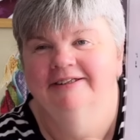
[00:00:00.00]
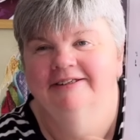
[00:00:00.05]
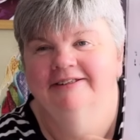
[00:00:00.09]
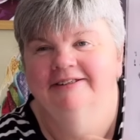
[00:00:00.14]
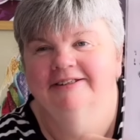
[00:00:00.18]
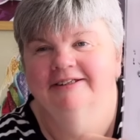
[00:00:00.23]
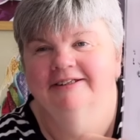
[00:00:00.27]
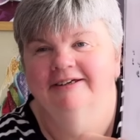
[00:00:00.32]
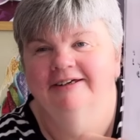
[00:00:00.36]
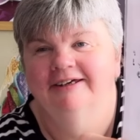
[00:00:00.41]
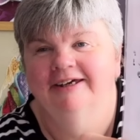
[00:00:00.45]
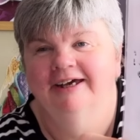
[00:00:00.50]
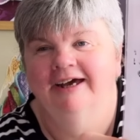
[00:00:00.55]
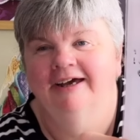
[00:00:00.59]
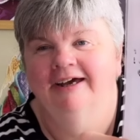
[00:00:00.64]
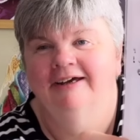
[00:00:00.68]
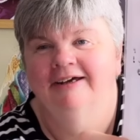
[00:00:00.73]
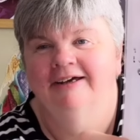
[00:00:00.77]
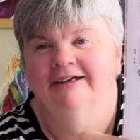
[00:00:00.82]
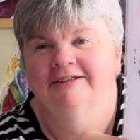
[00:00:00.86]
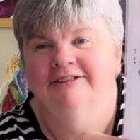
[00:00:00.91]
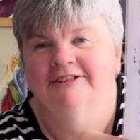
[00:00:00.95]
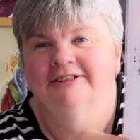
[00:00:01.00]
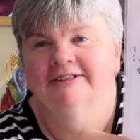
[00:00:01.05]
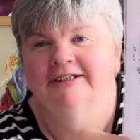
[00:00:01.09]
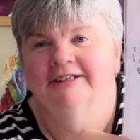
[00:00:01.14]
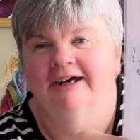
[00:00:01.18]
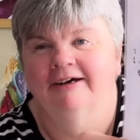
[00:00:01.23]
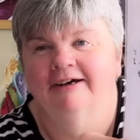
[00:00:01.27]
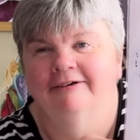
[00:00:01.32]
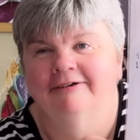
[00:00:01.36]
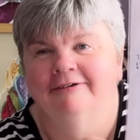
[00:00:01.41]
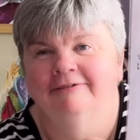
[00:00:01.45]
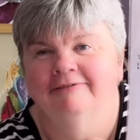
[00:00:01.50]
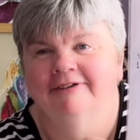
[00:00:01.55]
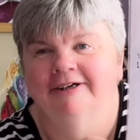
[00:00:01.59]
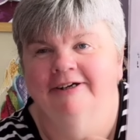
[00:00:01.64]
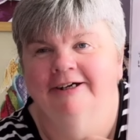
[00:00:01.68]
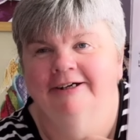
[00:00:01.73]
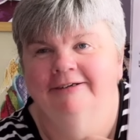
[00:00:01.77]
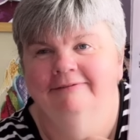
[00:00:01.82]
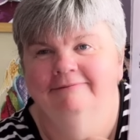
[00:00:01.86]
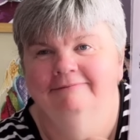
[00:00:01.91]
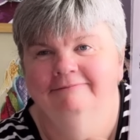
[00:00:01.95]
So yeah, I just love
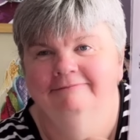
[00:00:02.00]
that.